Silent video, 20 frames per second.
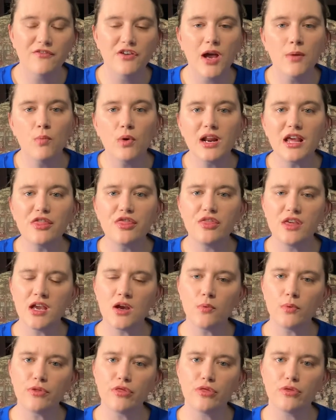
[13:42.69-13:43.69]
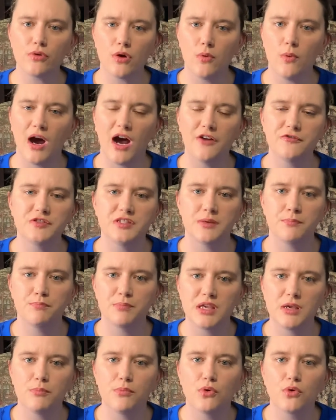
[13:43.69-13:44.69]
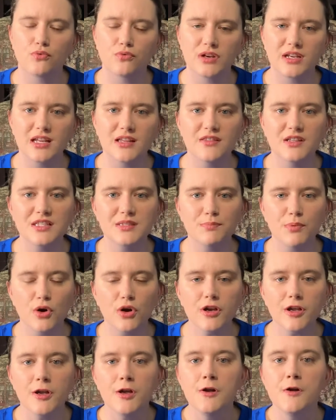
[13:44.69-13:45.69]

and what I think would throw off some people reading this book,